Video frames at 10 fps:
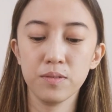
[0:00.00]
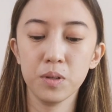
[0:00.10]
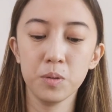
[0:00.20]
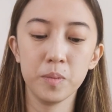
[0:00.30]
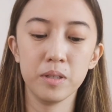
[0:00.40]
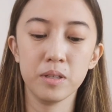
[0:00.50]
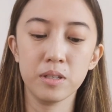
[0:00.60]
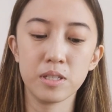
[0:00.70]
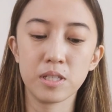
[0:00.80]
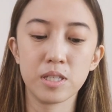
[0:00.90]

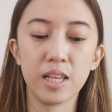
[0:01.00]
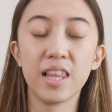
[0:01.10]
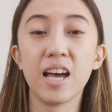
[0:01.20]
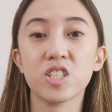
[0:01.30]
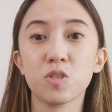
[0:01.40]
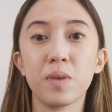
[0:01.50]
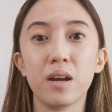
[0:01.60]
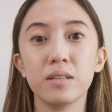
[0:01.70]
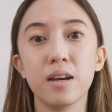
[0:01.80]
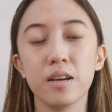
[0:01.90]
voluminous lash
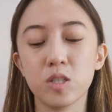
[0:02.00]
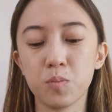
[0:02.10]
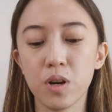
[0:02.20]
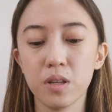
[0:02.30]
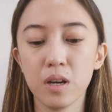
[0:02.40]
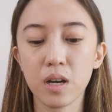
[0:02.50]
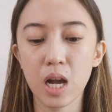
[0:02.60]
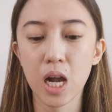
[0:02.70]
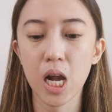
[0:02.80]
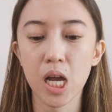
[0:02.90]
paradise
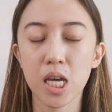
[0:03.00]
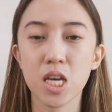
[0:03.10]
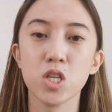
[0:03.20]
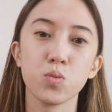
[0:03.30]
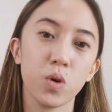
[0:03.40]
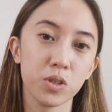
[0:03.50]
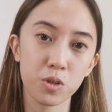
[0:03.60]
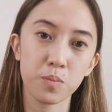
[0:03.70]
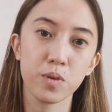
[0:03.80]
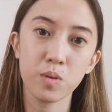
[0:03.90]
product. It's
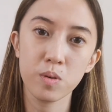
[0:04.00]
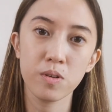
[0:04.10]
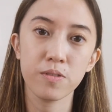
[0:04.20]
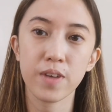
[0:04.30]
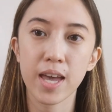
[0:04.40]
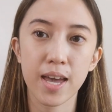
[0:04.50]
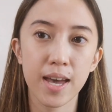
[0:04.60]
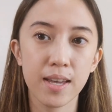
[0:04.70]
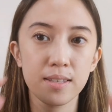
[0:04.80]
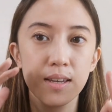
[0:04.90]
waterproof
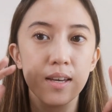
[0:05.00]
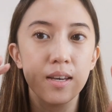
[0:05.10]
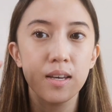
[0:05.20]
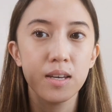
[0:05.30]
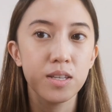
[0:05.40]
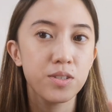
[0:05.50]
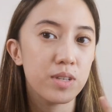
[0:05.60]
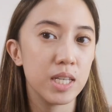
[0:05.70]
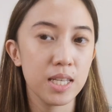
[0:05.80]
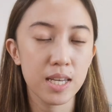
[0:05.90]
and
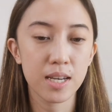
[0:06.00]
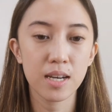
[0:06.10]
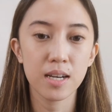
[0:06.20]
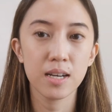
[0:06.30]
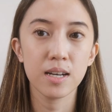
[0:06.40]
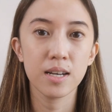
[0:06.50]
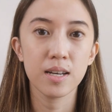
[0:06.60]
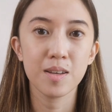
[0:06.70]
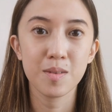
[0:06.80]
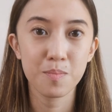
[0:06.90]
it really
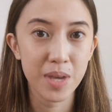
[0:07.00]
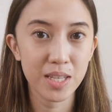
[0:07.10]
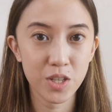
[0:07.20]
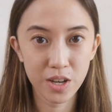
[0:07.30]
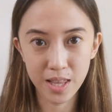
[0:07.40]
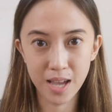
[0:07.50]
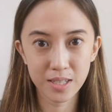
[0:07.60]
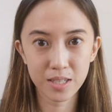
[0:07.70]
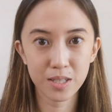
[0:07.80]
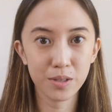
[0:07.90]
makes your
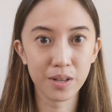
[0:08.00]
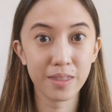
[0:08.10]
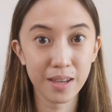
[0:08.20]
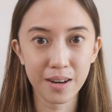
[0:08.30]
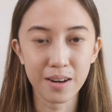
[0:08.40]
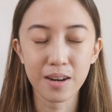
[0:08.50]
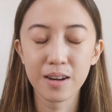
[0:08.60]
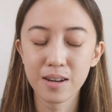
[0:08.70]
lashes look thicker.